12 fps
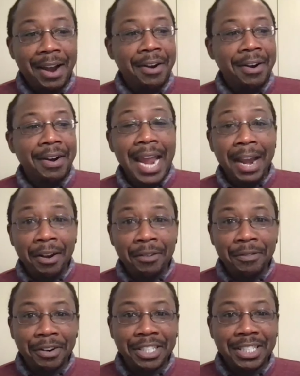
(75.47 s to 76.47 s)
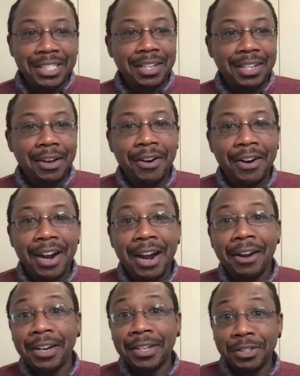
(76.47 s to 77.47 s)
our Air versions are
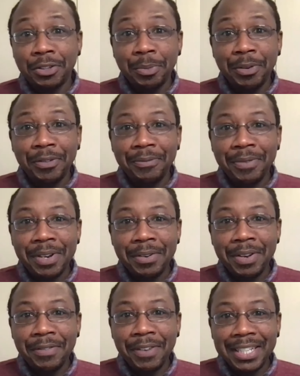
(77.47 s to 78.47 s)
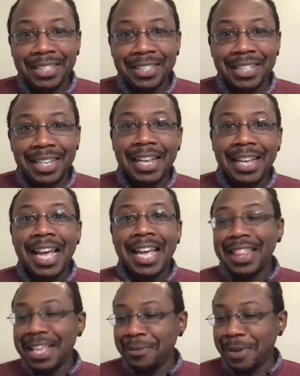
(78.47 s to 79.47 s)
our consumer devices,
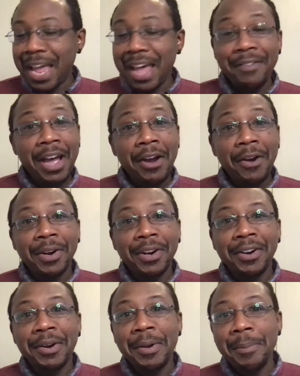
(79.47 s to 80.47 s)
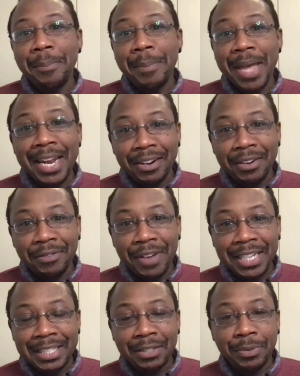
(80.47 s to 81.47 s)
and then we have our Med Air
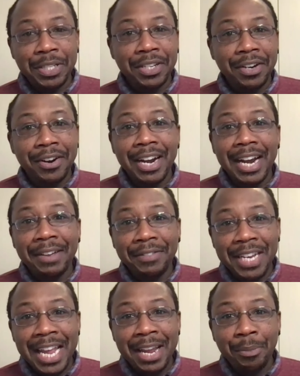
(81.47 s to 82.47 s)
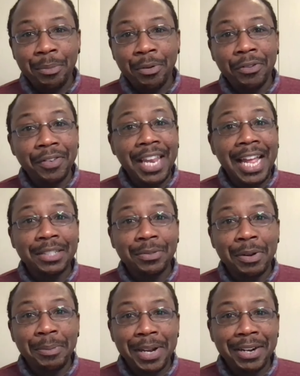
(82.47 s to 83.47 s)
devices, which are FDA approved Class
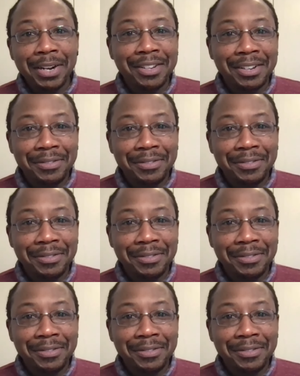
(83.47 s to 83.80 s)
1 medical